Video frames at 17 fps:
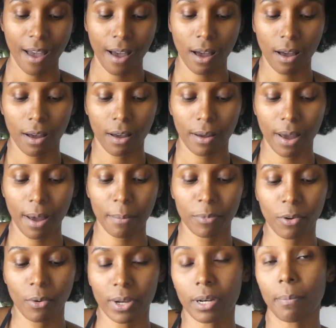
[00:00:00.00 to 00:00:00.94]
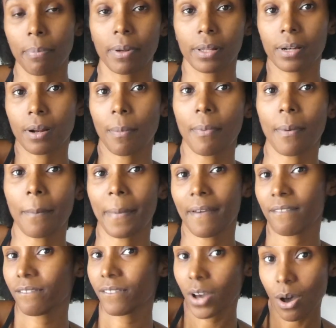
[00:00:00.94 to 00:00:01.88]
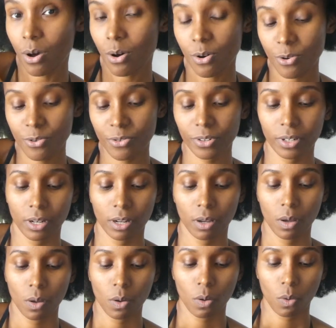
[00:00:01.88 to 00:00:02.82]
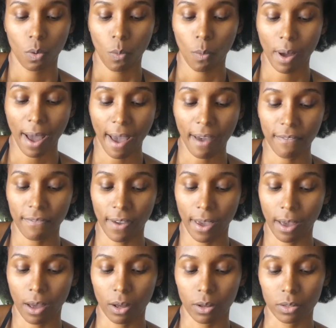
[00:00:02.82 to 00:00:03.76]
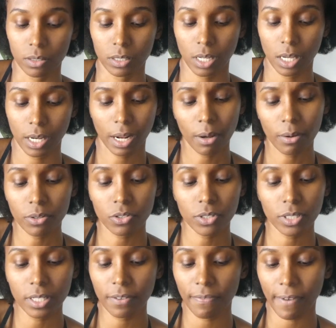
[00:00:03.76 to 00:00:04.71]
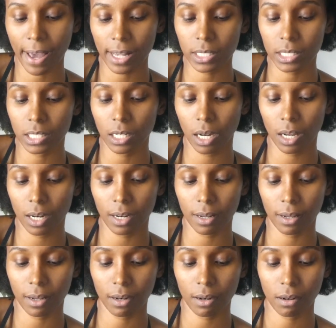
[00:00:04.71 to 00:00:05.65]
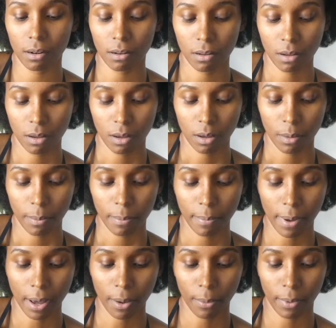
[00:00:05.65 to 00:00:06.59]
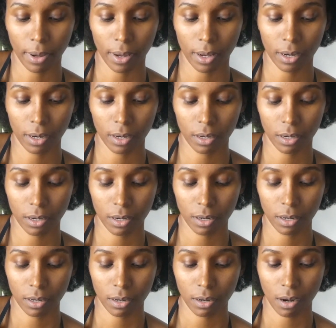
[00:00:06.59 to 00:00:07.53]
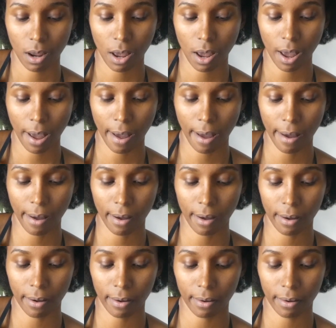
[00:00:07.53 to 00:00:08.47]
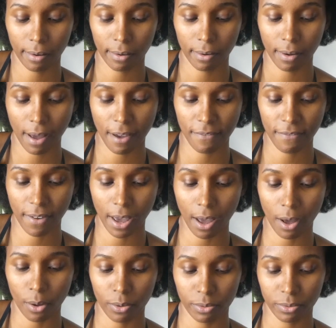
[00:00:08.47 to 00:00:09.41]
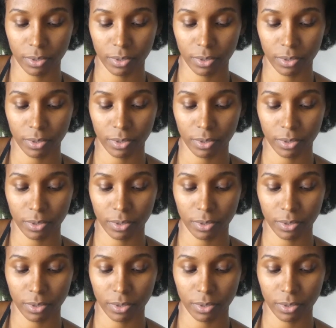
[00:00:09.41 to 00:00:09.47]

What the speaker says: I'm going to pull it up on my phone, what I found, and I was really fascinated by what I found,